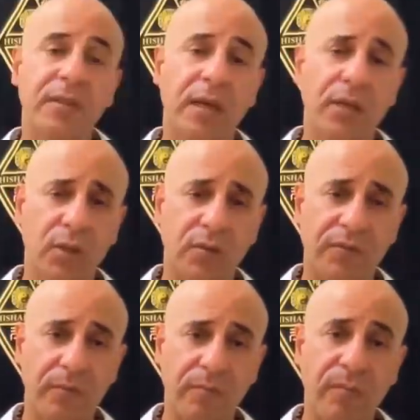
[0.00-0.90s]
kind
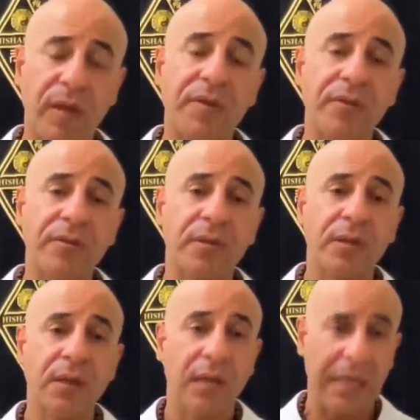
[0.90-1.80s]
of methods,
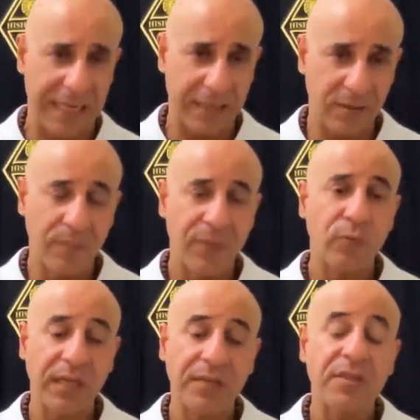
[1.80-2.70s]
and
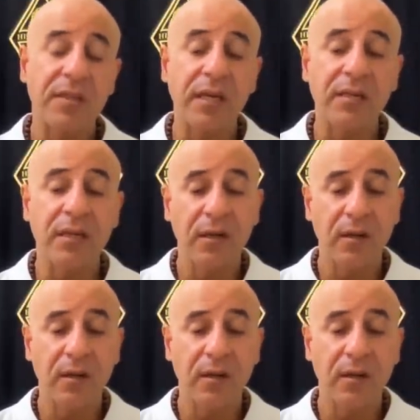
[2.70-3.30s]
what I said,